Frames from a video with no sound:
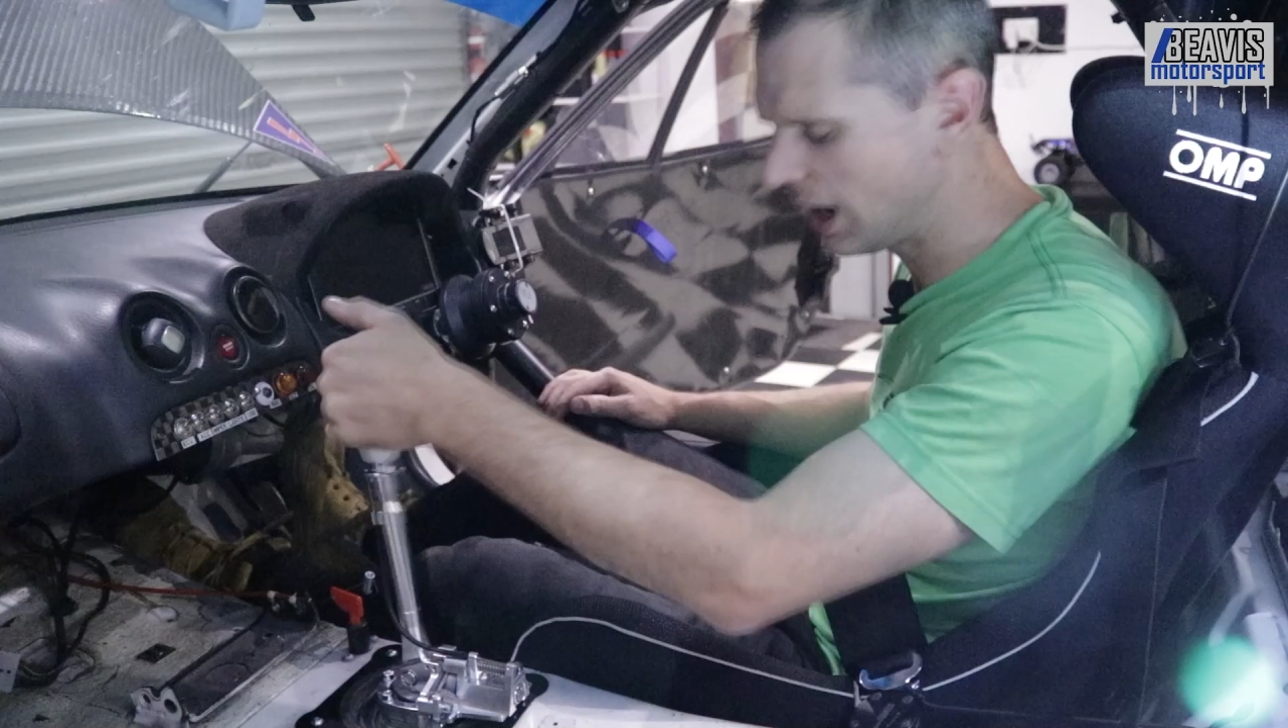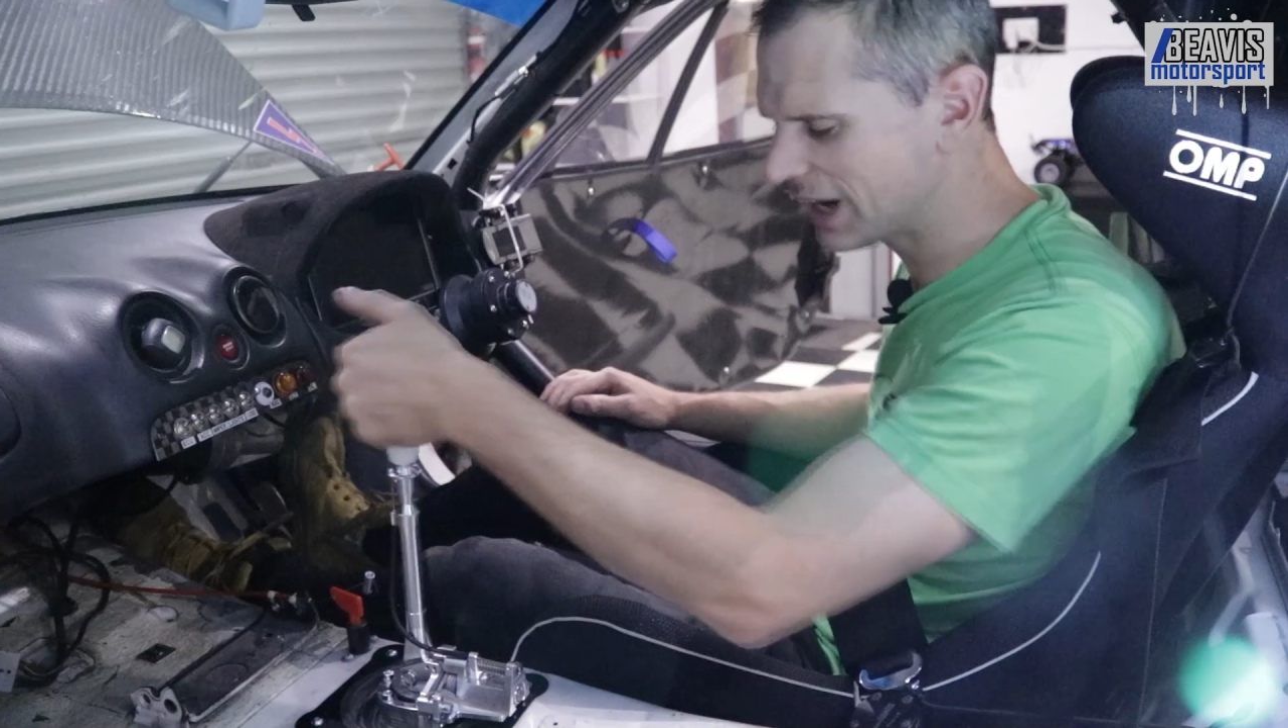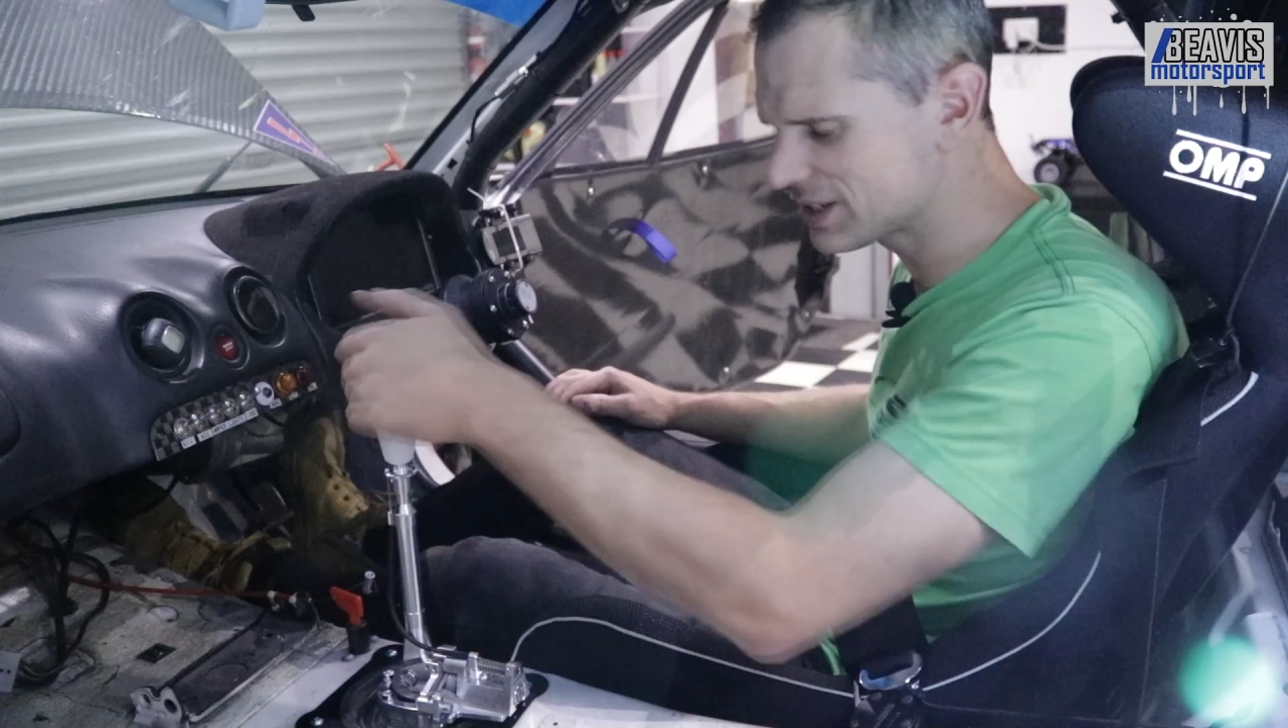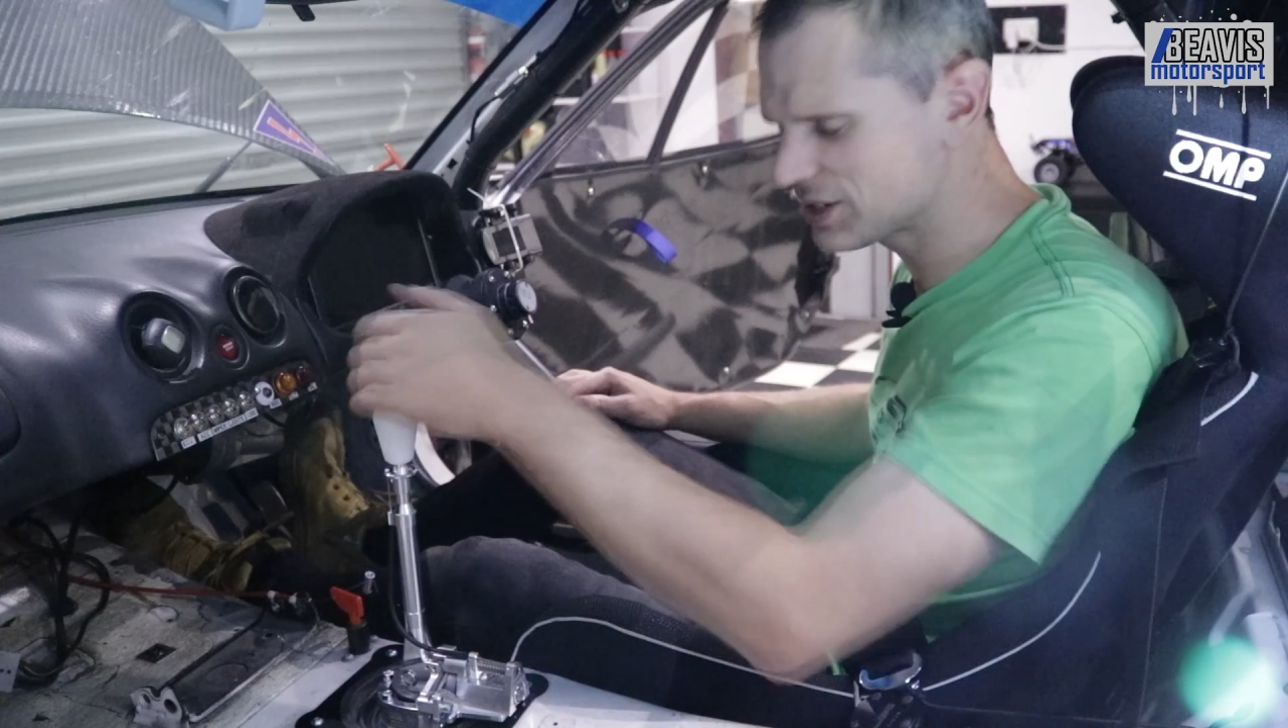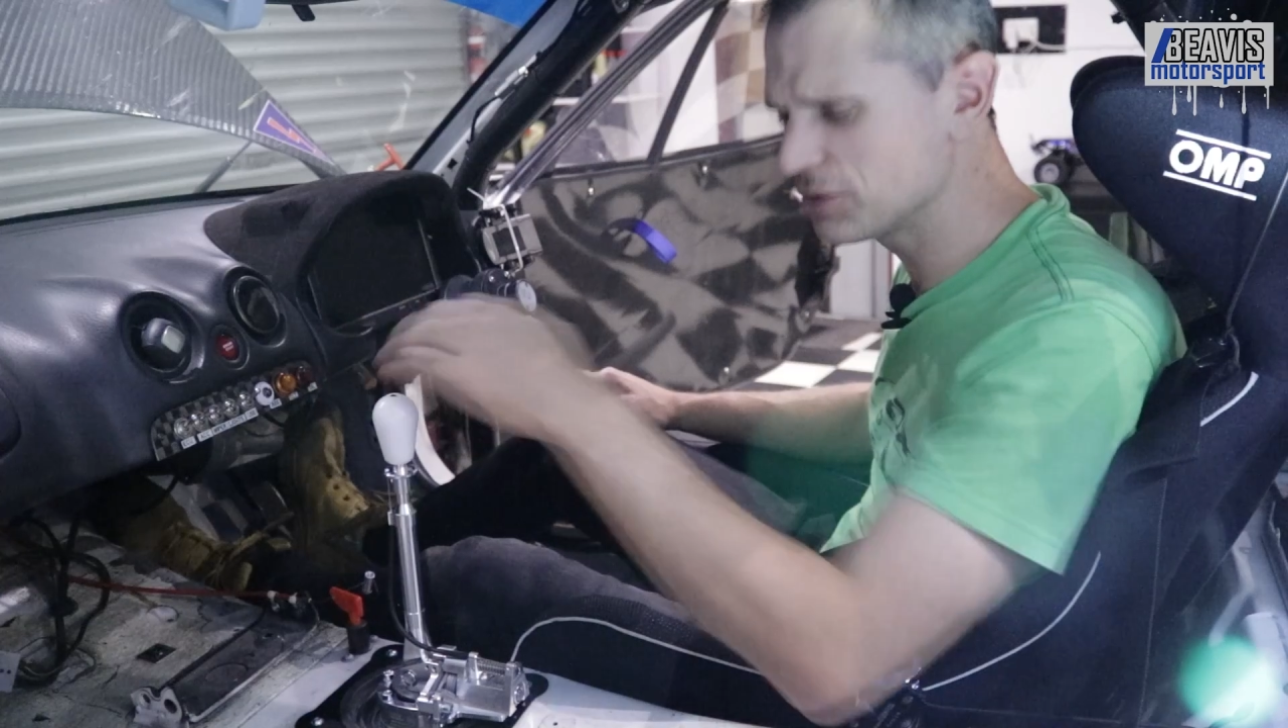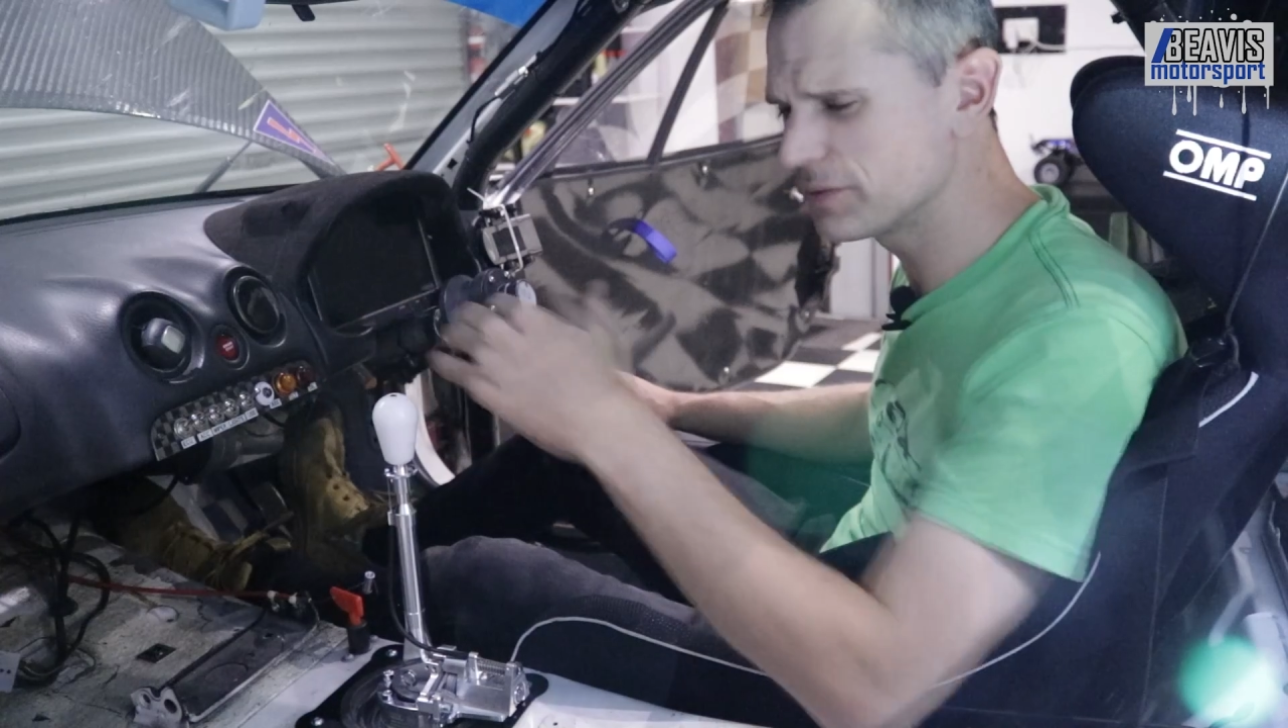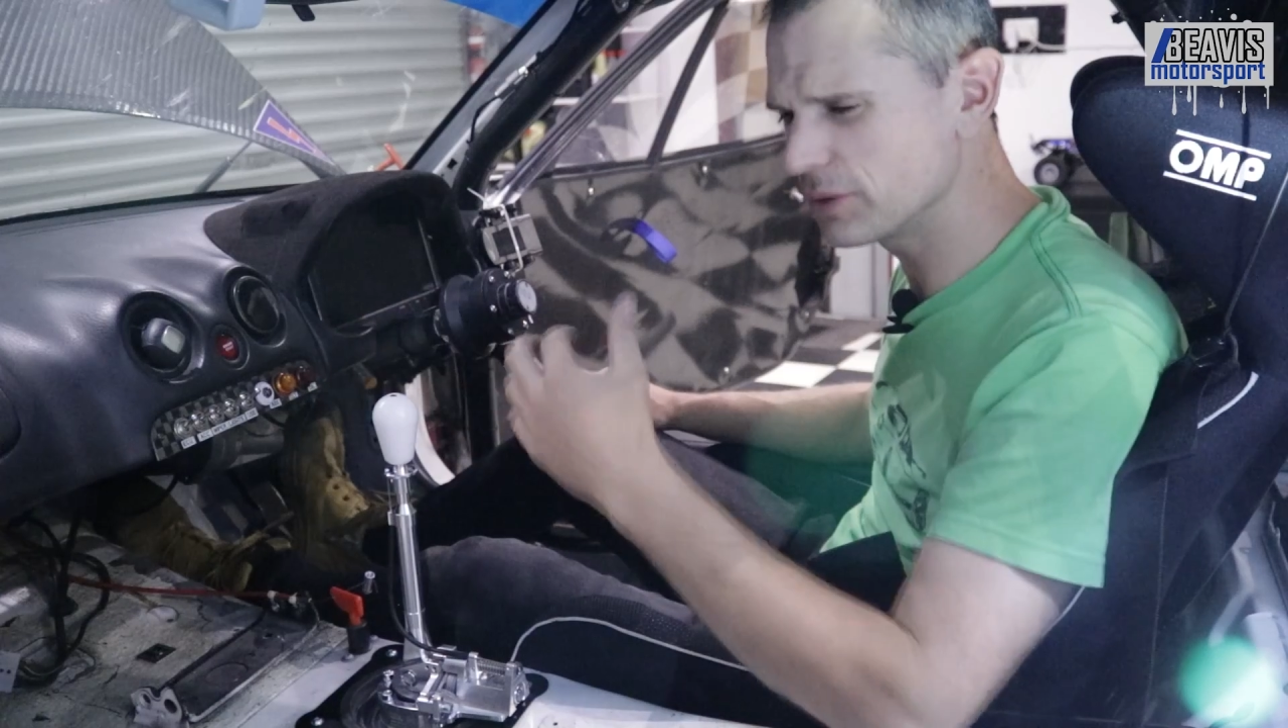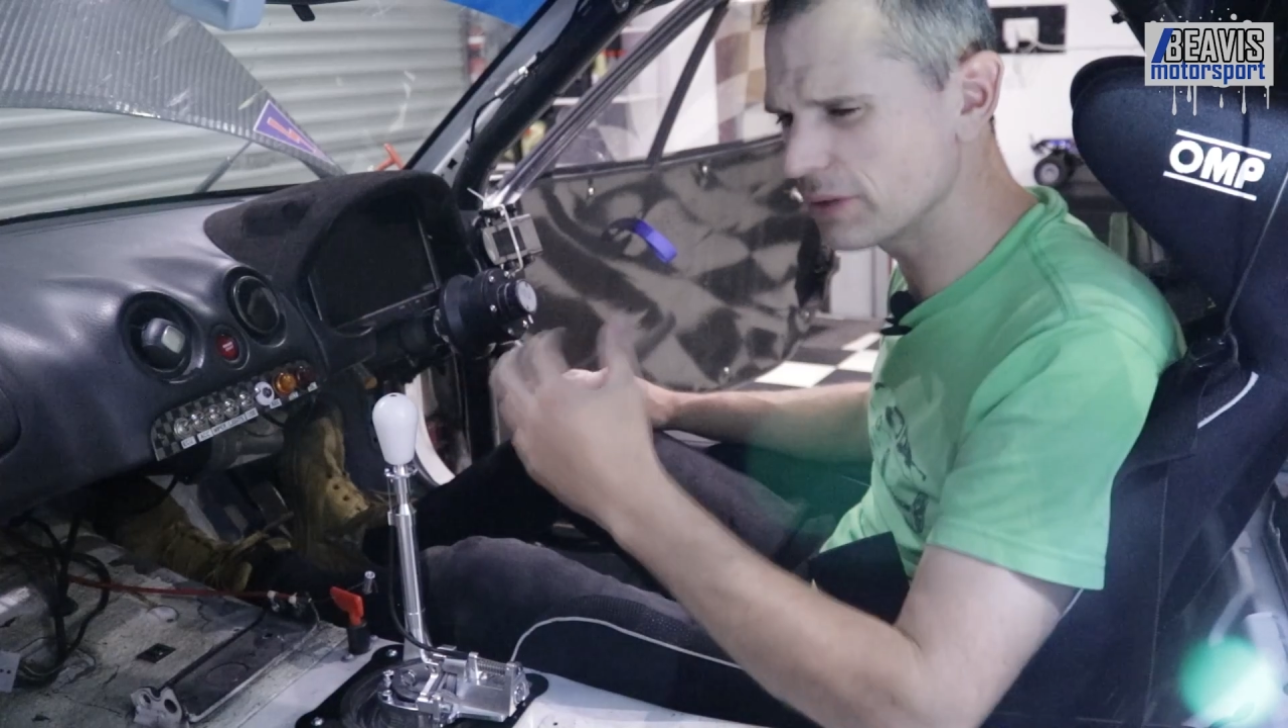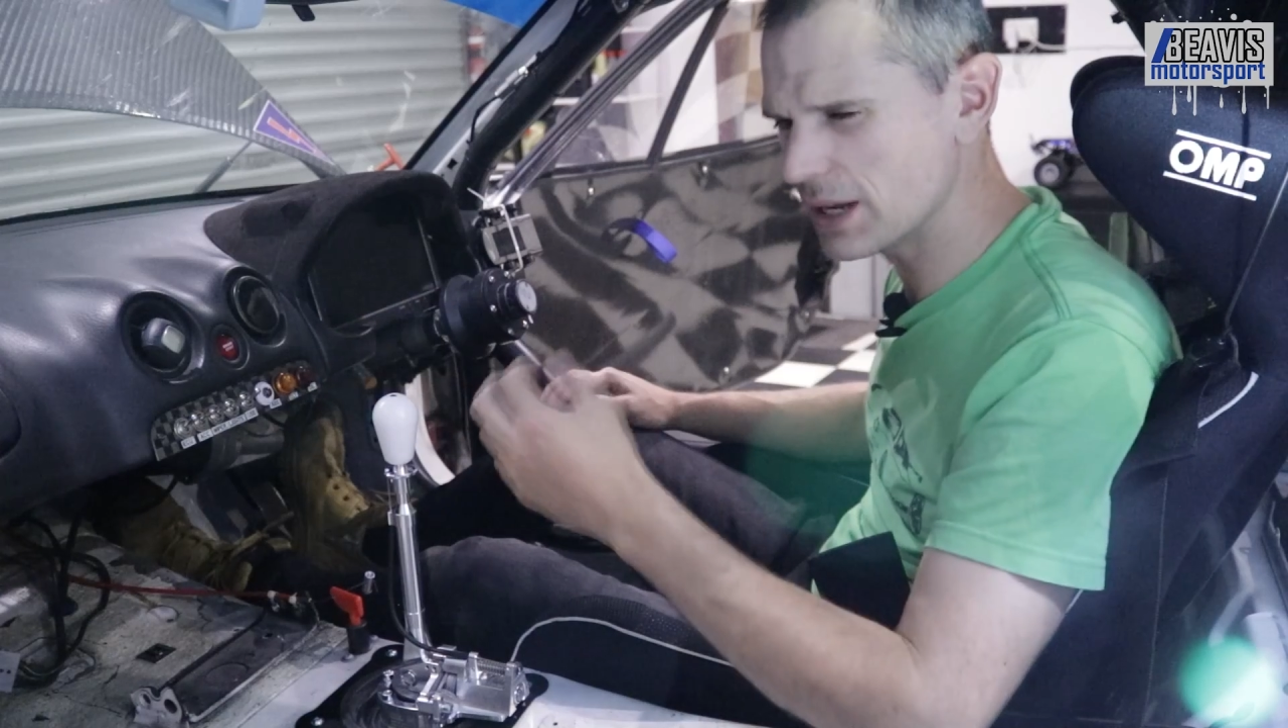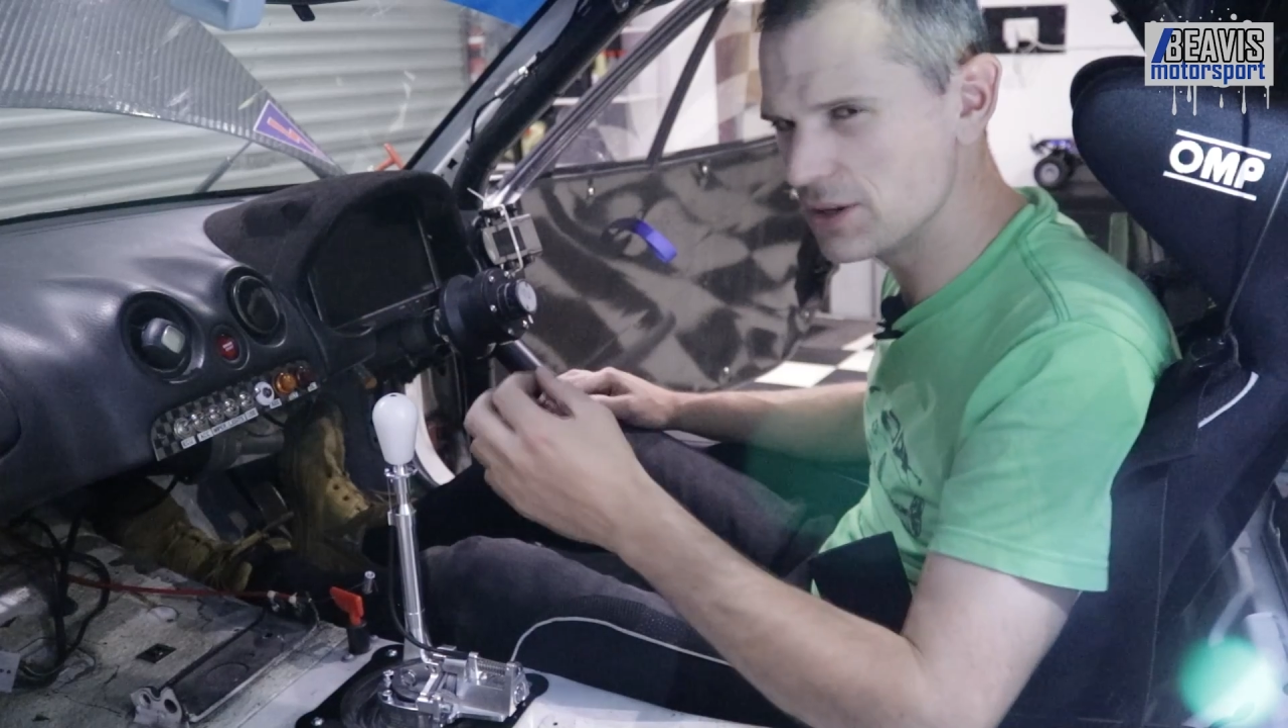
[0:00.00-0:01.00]
I can still
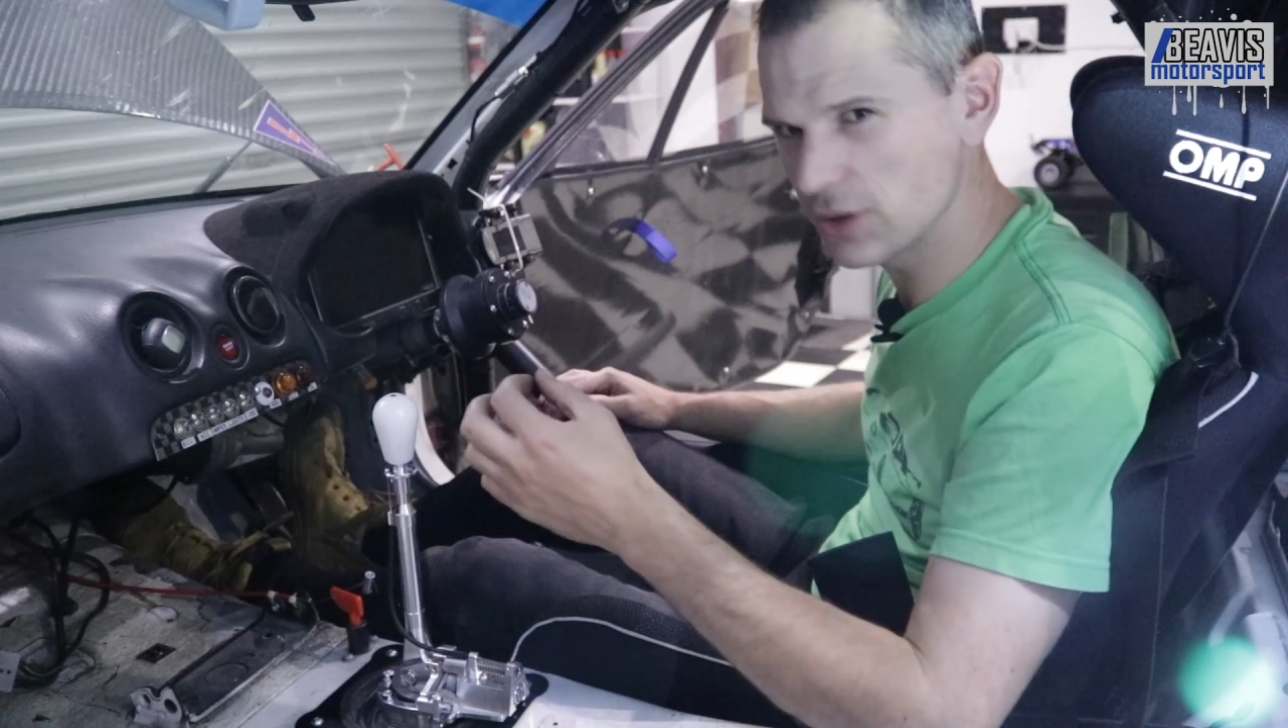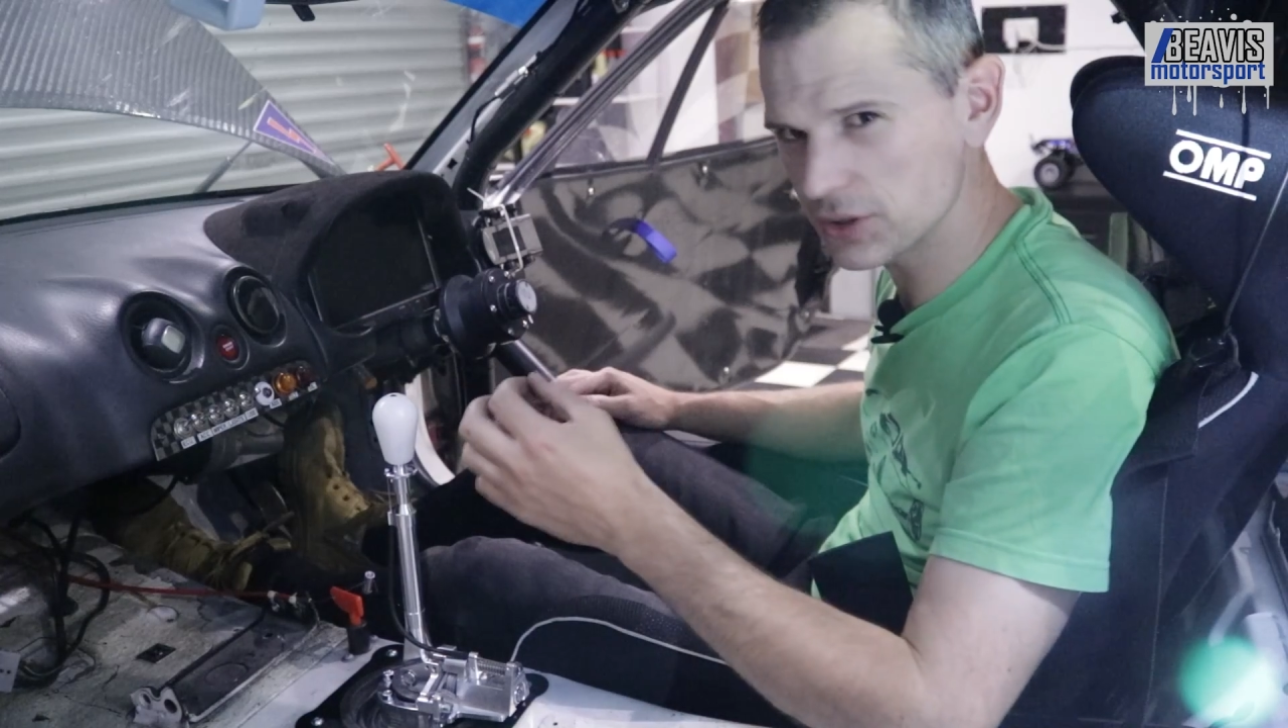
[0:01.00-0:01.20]
feel that